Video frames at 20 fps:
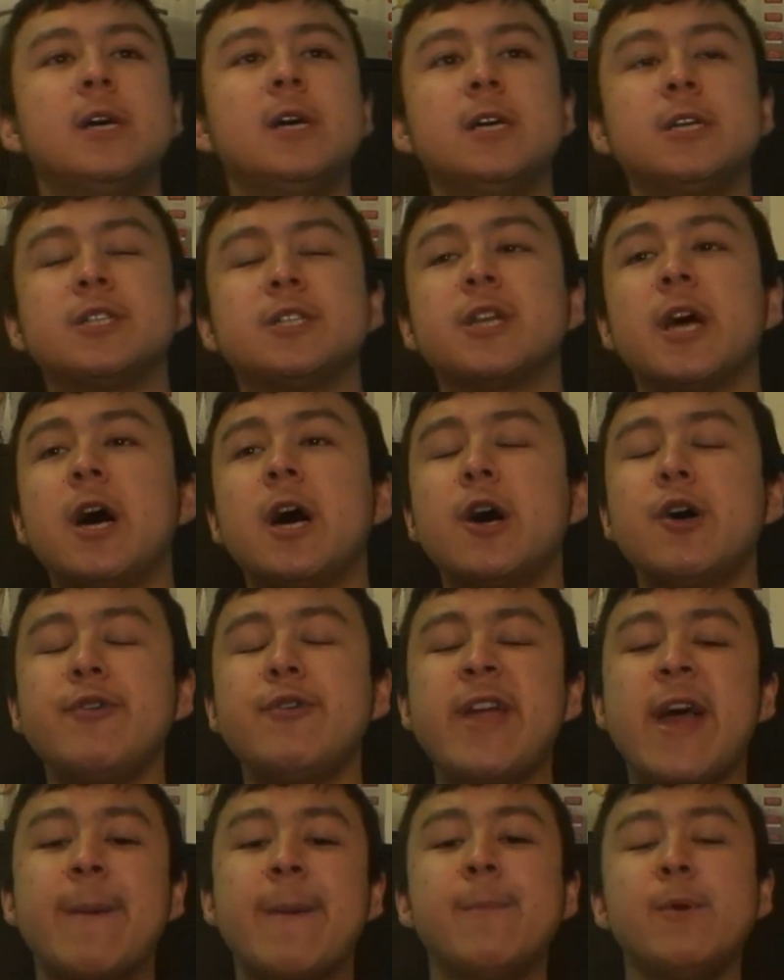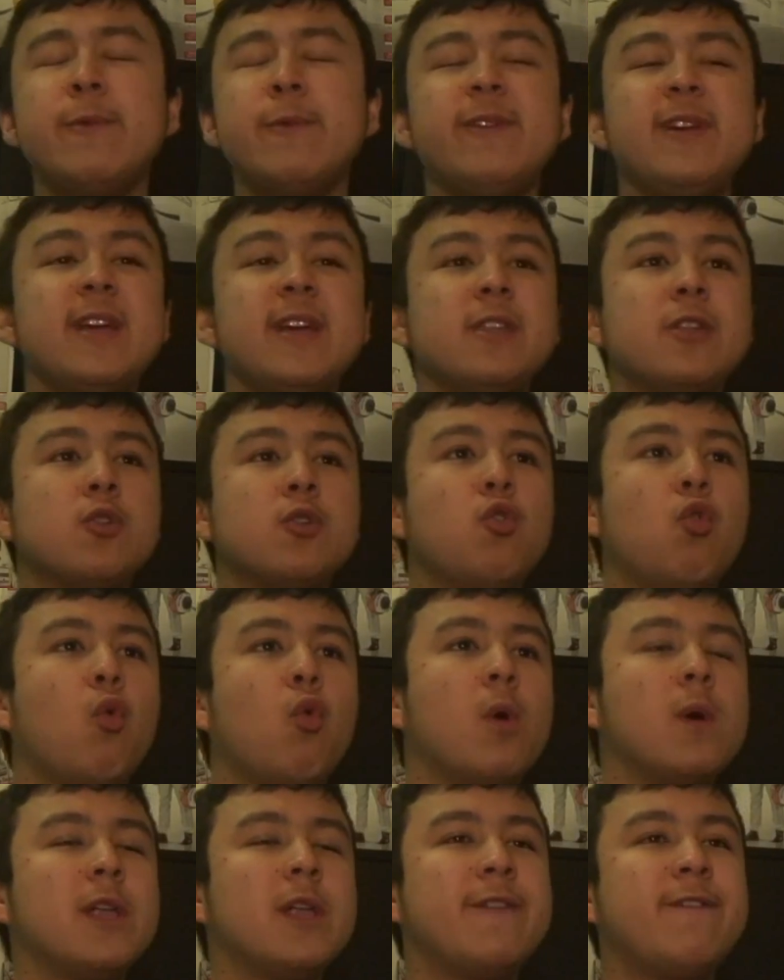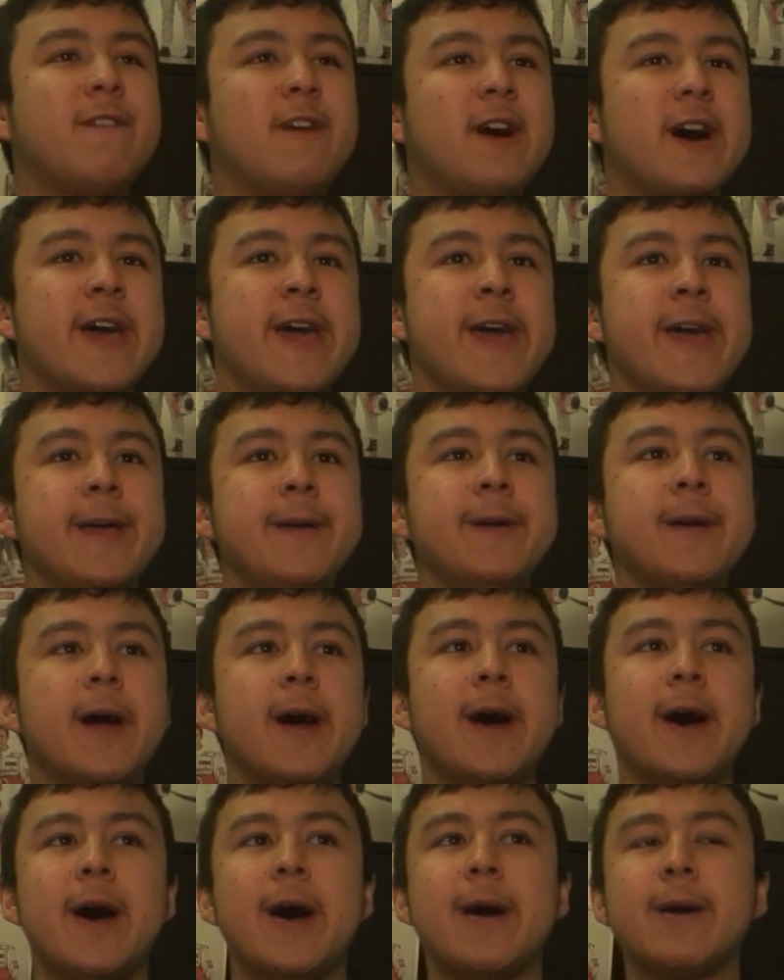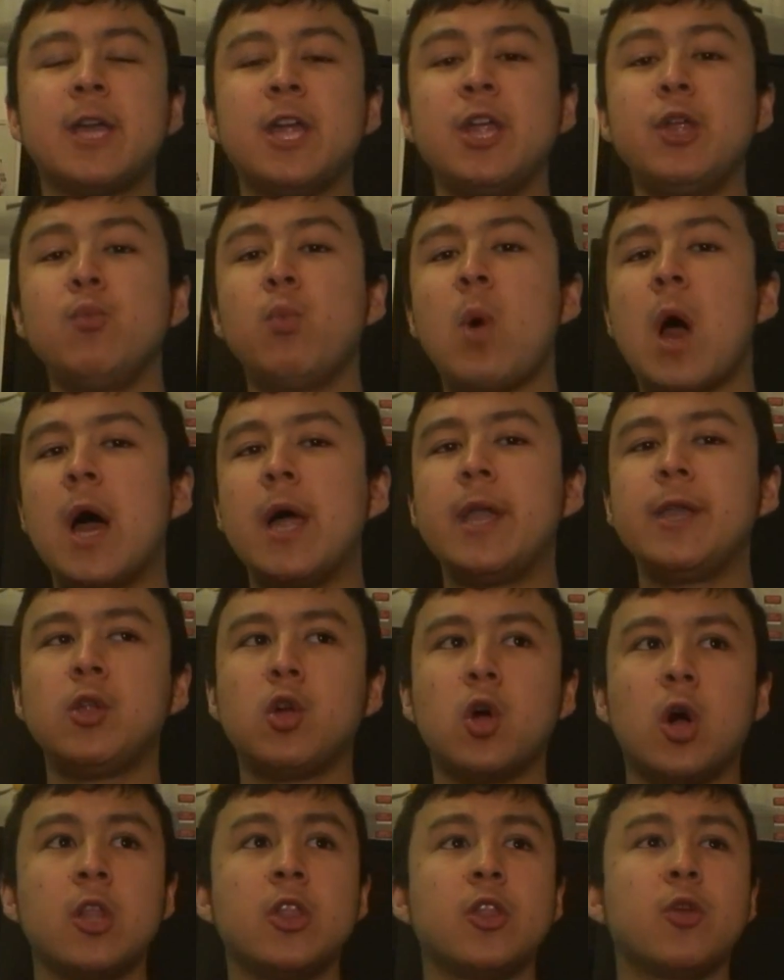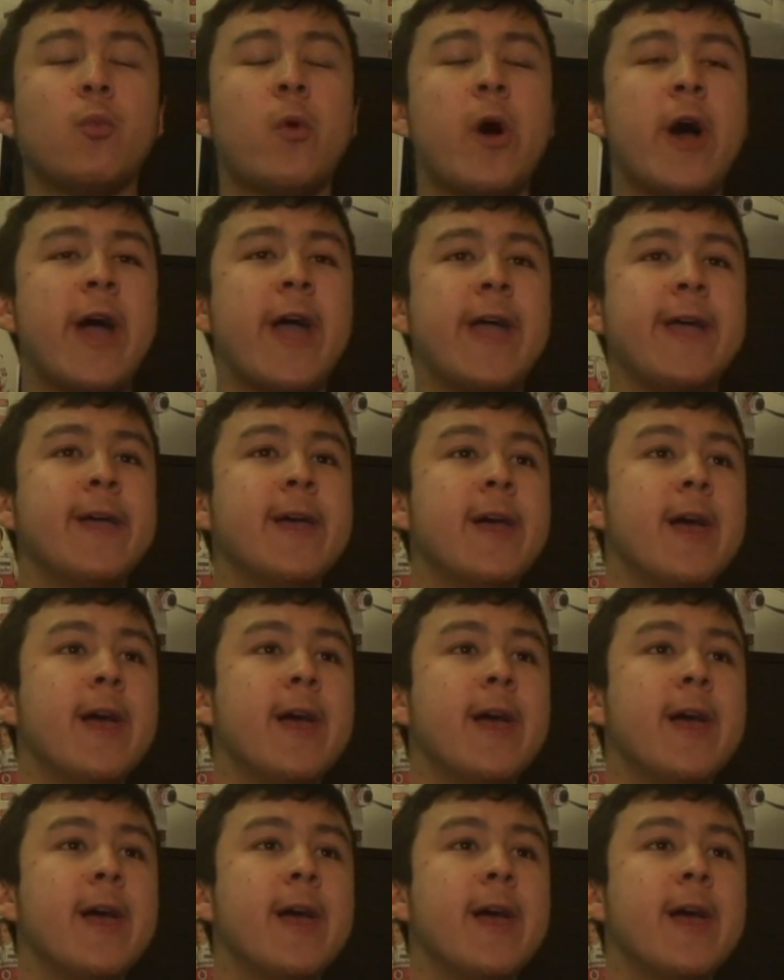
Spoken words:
So yeah, moving into qualifying, Q1 got underway.